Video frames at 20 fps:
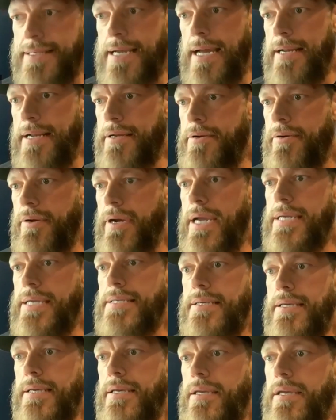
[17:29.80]
it's kind of
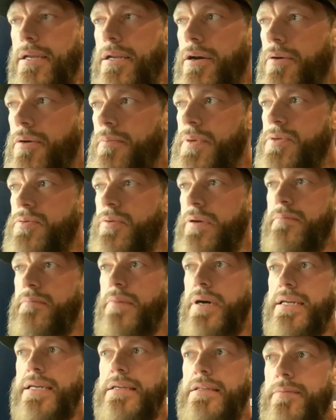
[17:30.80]
crazy. Between
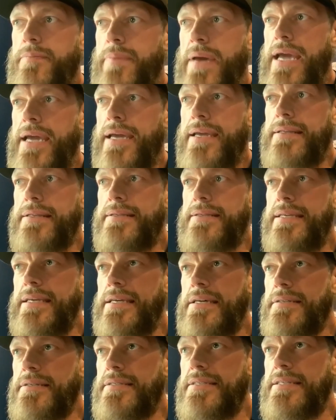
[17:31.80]
Money in the Bank and
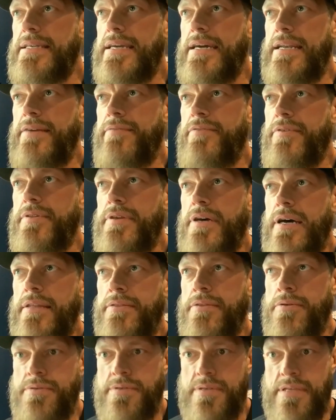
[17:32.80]
TLC, I never
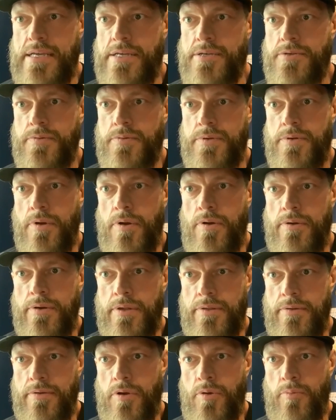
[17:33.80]
thought those things would grow
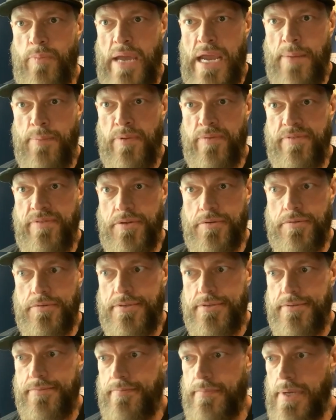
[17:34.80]
into their own
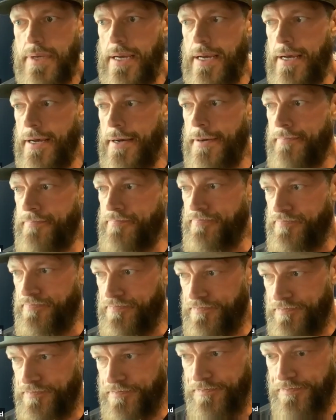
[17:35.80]
pay-per-views. And
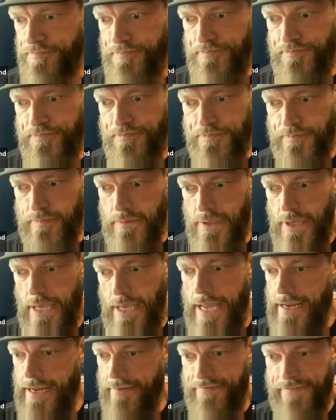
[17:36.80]

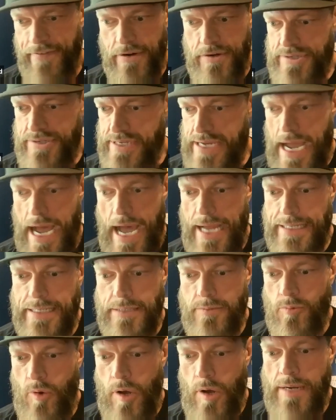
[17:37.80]
at first, I
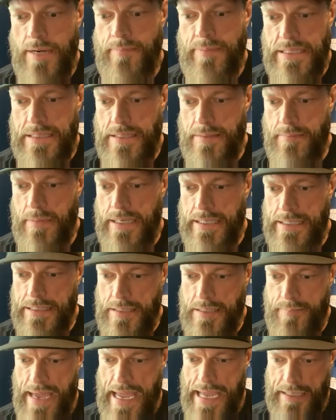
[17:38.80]
didn't want to be in the Money in
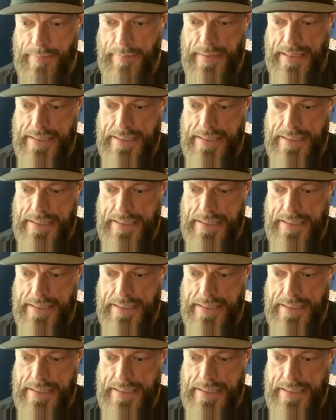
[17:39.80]
the Bank